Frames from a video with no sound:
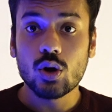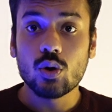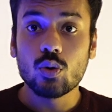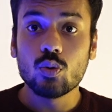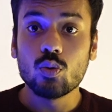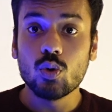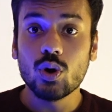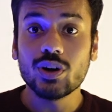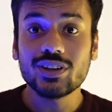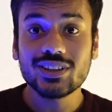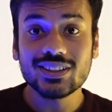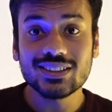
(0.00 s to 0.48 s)

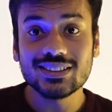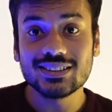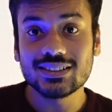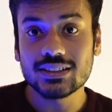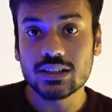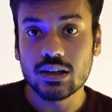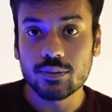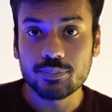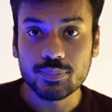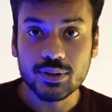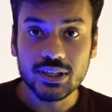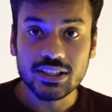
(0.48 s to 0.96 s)
What is
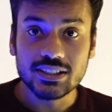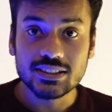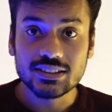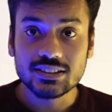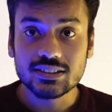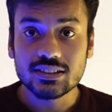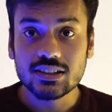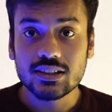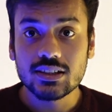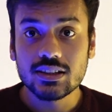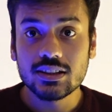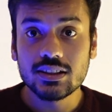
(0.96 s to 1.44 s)
up,
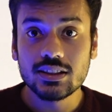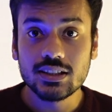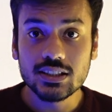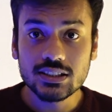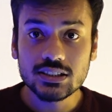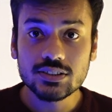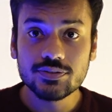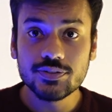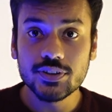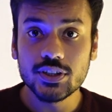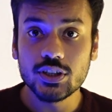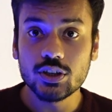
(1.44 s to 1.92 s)
guys?
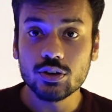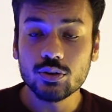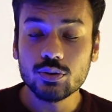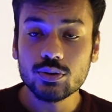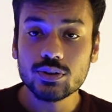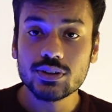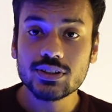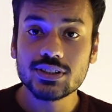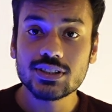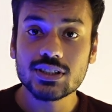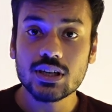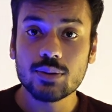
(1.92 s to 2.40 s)
This video
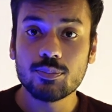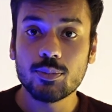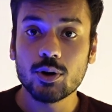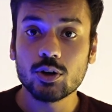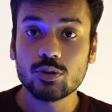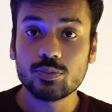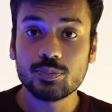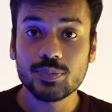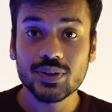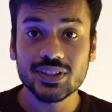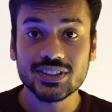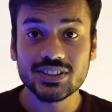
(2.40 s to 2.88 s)
is
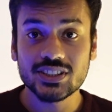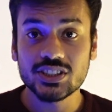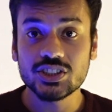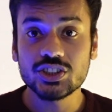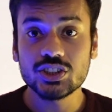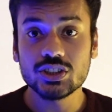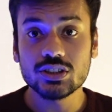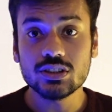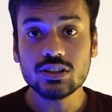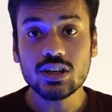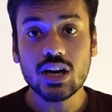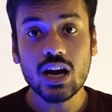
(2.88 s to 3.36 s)
about
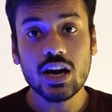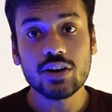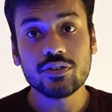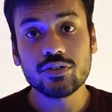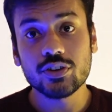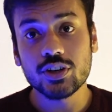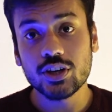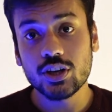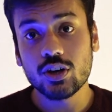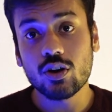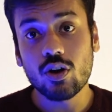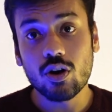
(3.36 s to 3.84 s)
precision
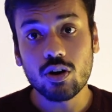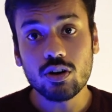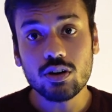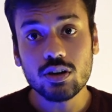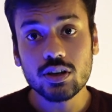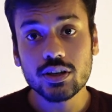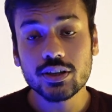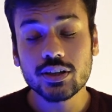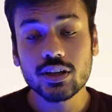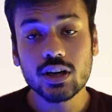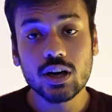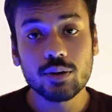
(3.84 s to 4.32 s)
and recall
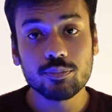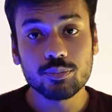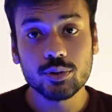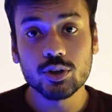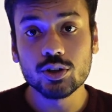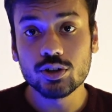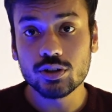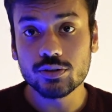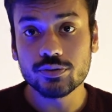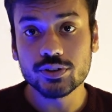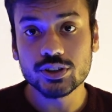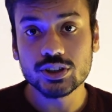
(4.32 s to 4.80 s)
in
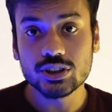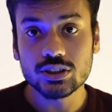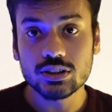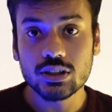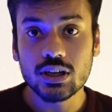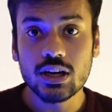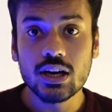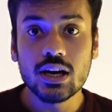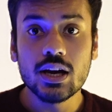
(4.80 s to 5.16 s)
computer vision.